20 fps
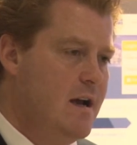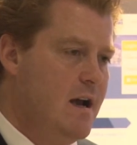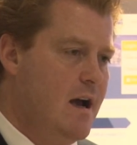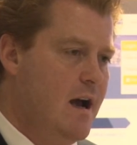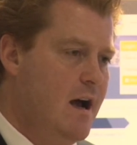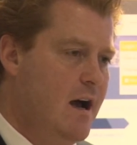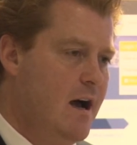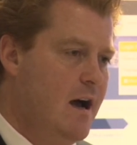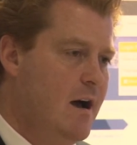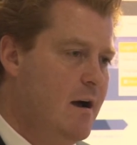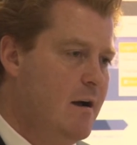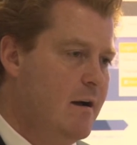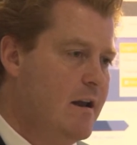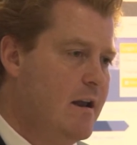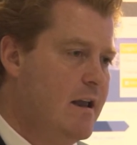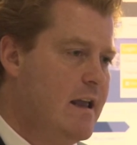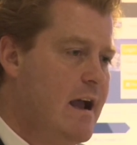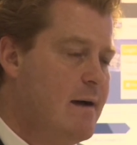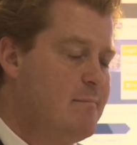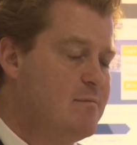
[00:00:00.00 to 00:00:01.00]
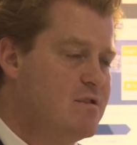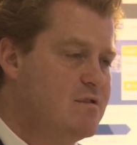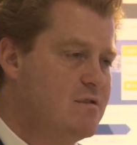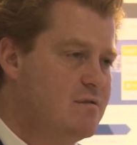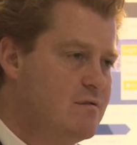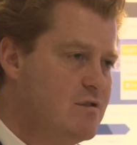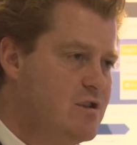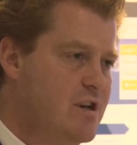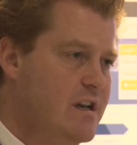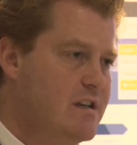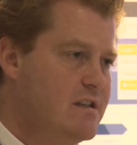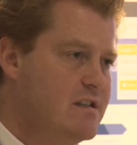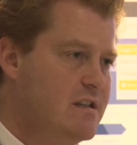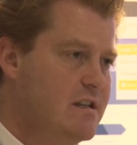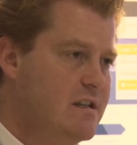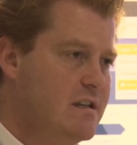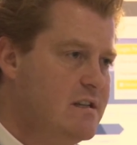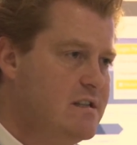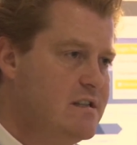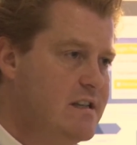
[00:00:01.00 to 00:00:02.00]
uh, capital
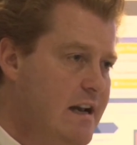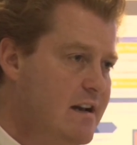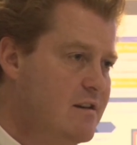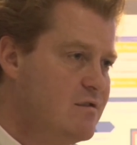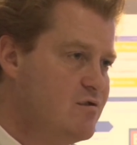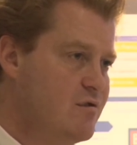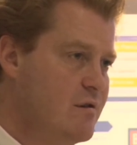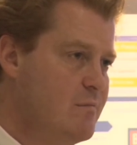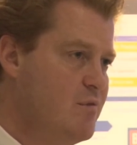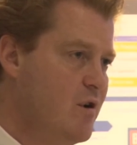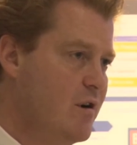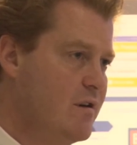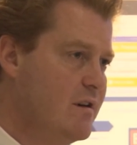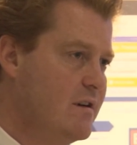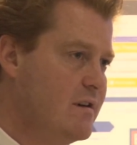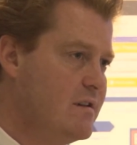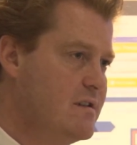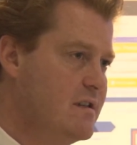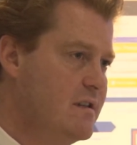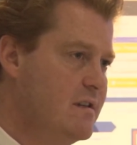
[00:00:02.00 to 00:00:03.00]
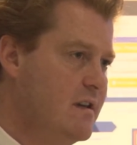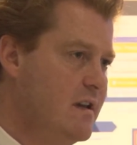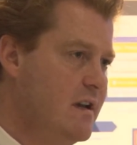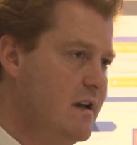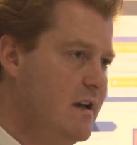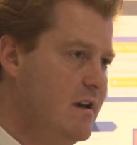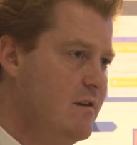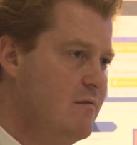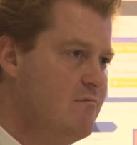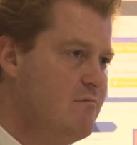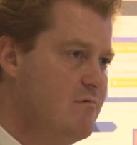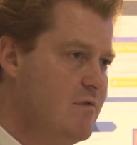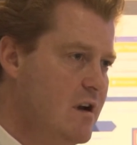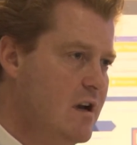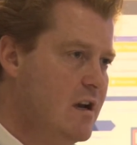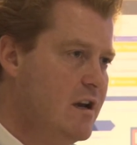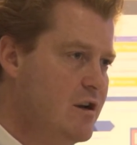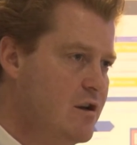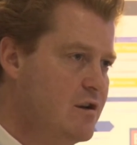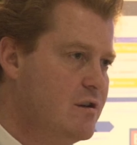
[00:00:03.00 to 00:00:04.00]
chasing secondary product in the
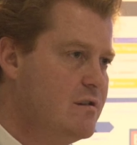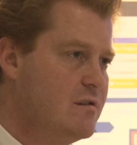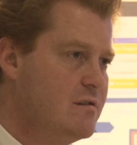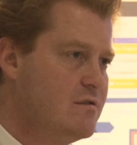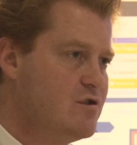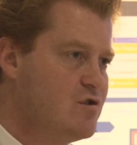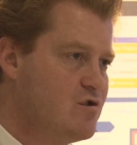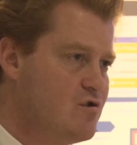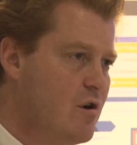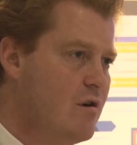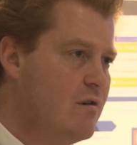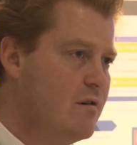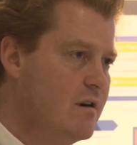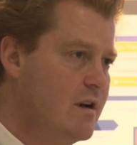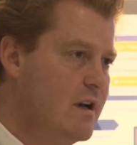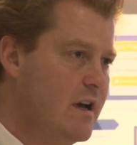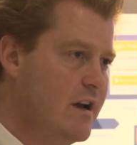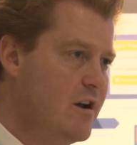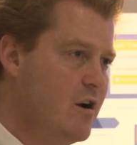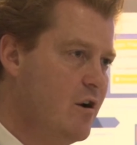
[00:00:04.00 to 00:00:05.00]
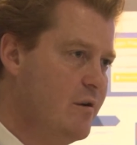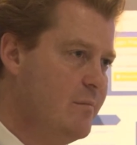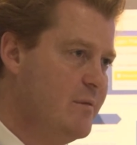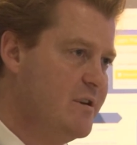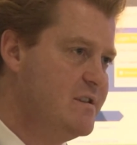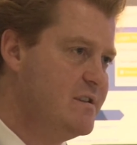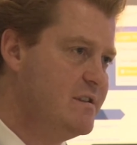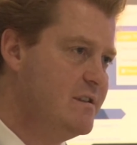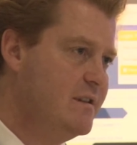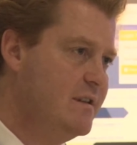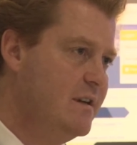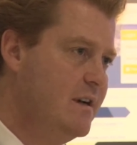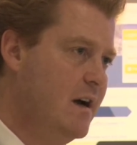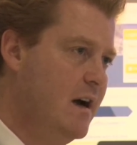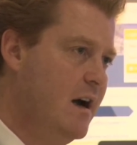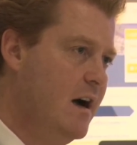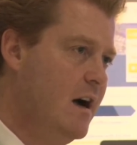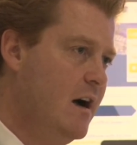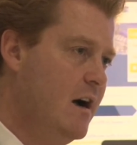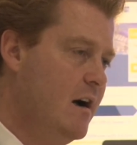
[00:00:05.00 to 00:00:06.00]
really good, strong economies
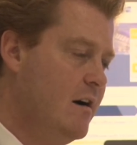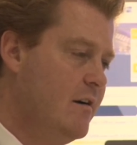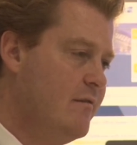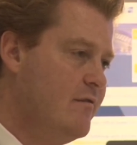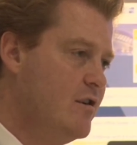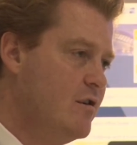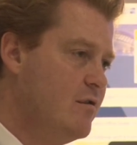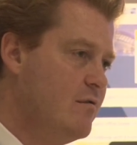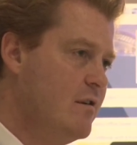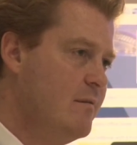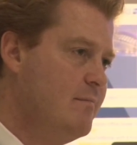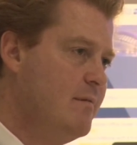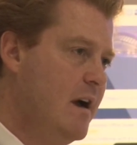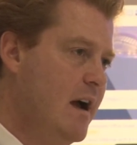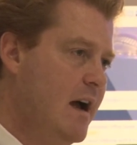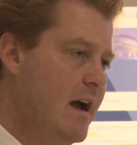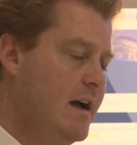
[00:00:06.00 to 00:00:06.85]
uh, of Europe,